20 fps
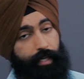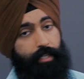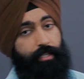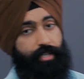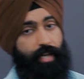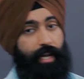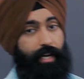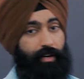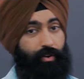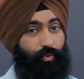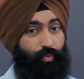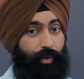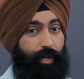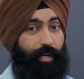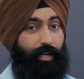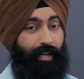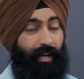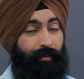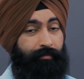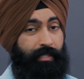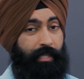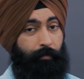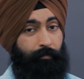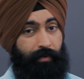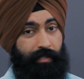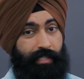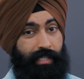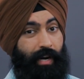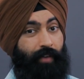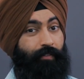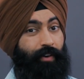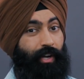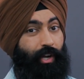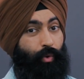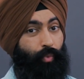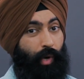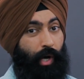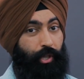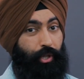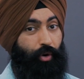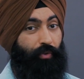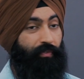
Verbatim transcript: In general, when it comes to preserving your wealth